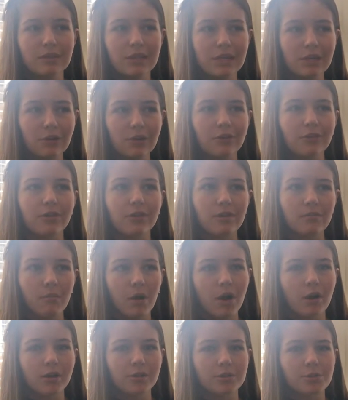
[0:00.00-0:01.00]
the Earth and
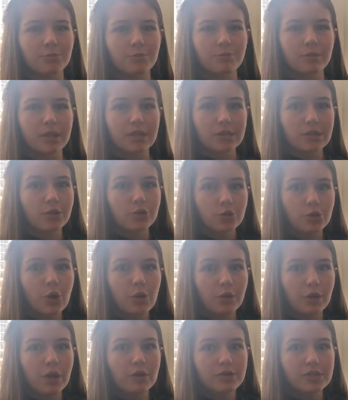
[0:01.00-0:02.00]
Mars because they're
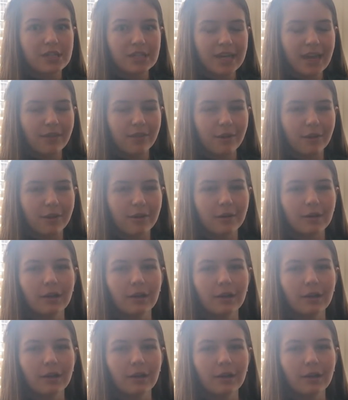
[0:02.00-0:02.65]
so close together.